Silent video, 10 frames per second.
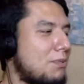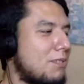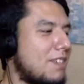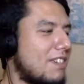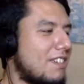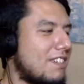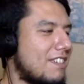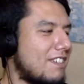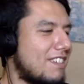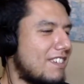right?
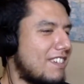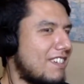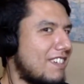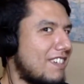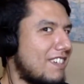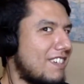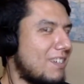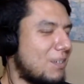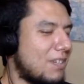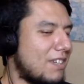Is
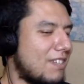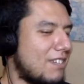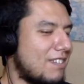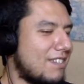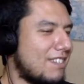that what that is?